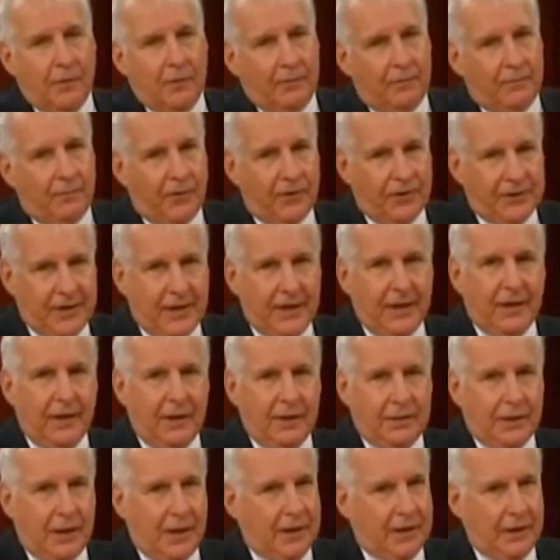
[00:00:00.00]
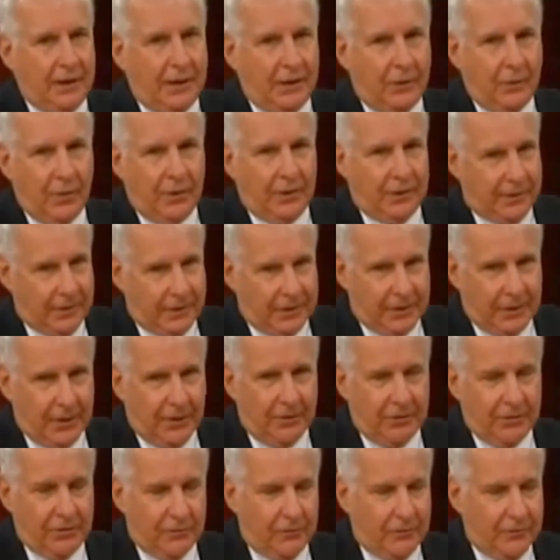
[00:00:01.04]
Well, first, Tanya, I don't want to
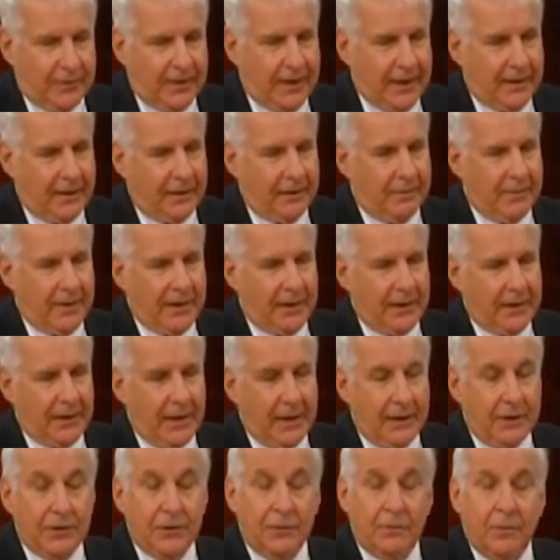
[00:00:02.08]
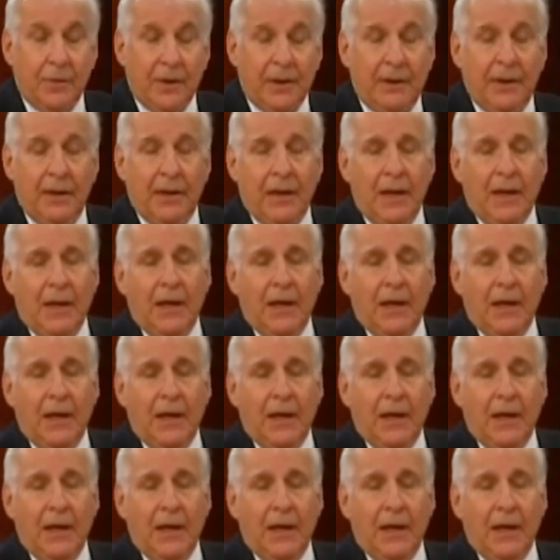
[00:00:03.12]
discourage you from taking the medication, but